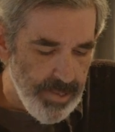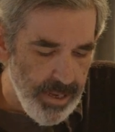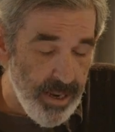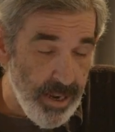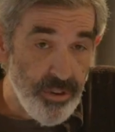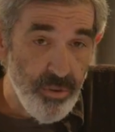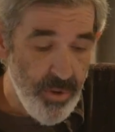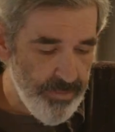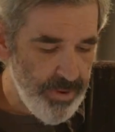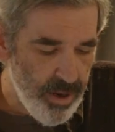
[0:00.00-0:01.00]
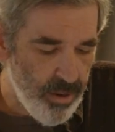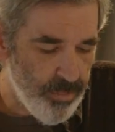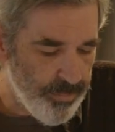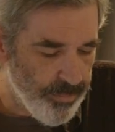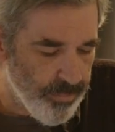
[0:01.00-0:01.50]
and I do have
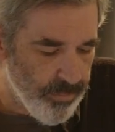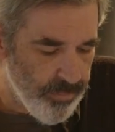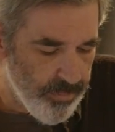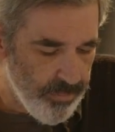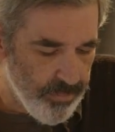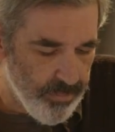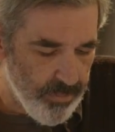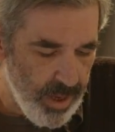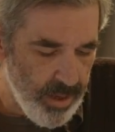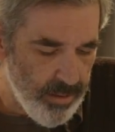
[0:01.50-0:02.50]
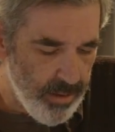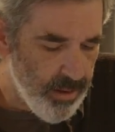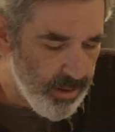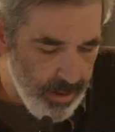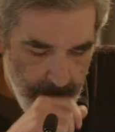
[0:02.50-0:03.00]
help. And
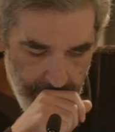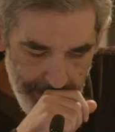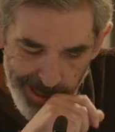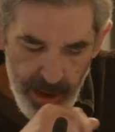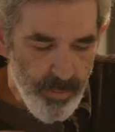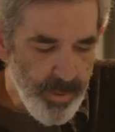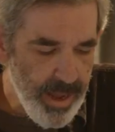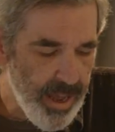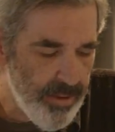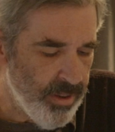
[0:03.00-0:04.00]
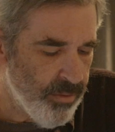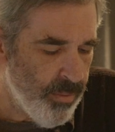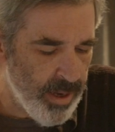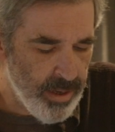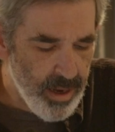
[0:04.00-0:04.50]
the help I have is
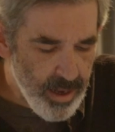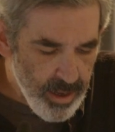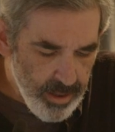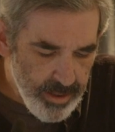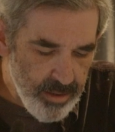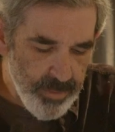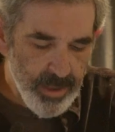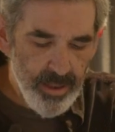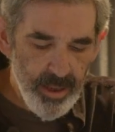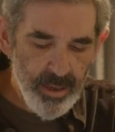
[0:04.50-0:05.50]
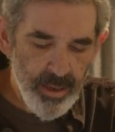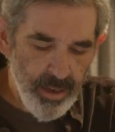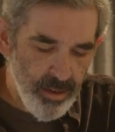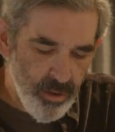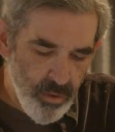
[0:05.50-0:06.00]
when Elizabeth
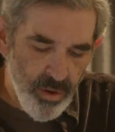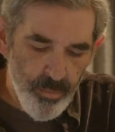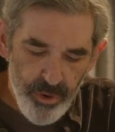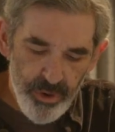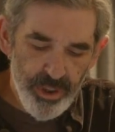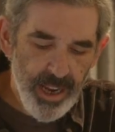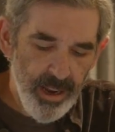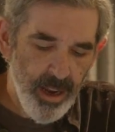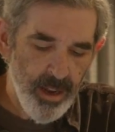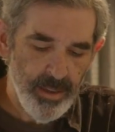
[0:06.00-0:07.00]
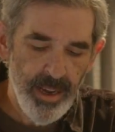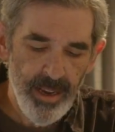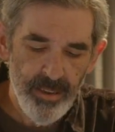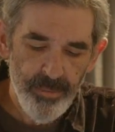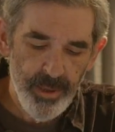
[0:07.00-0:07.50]
Glidden and Lauren Brochat
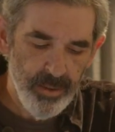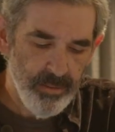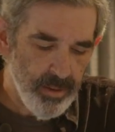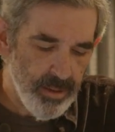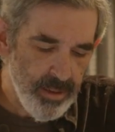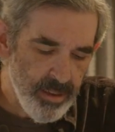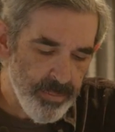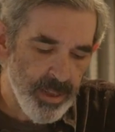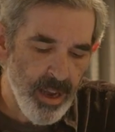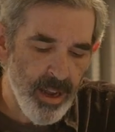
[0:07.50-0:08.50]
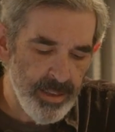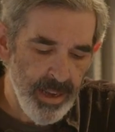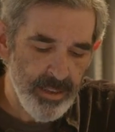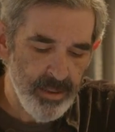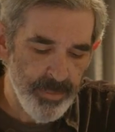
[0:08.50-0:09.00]
contacted me. Elizabeth
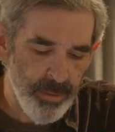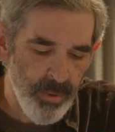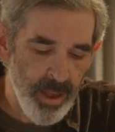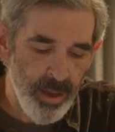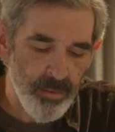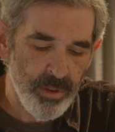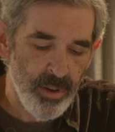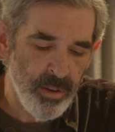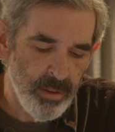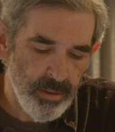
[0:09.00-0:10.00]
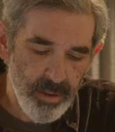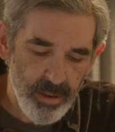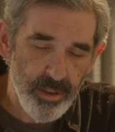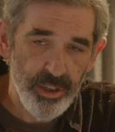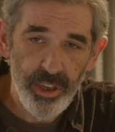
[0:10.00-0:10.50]
contacted me while I was on
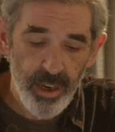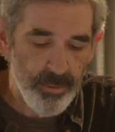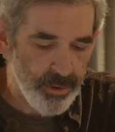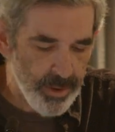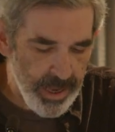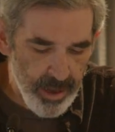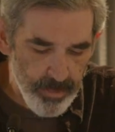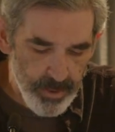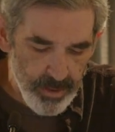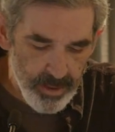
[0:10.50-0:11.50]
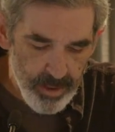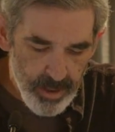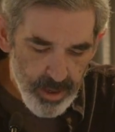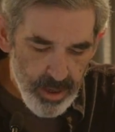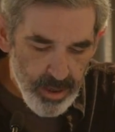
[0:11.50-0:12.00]
the GW campus,
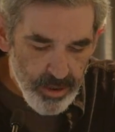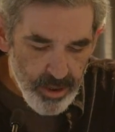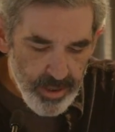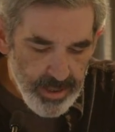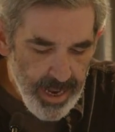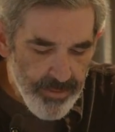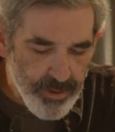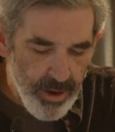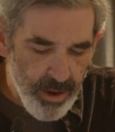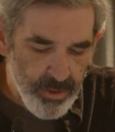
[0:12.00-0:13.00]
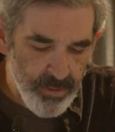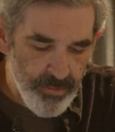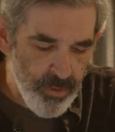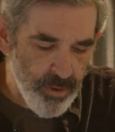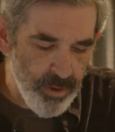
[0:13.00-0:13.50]
just after I was
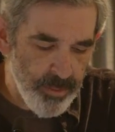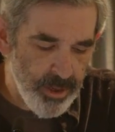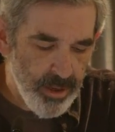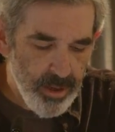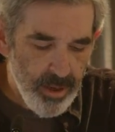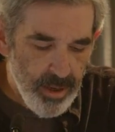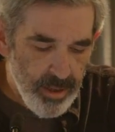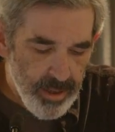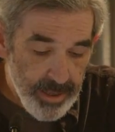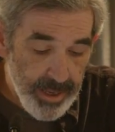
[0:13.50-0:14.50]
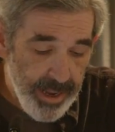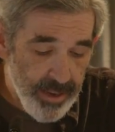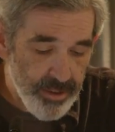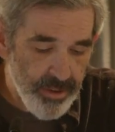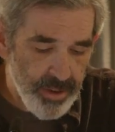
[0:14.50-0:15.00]
informed that the
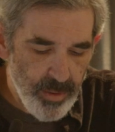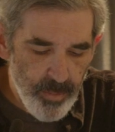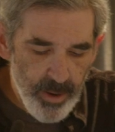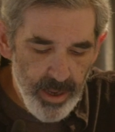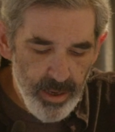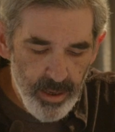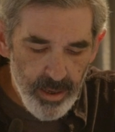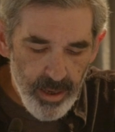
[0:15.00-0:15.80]
cancer had spread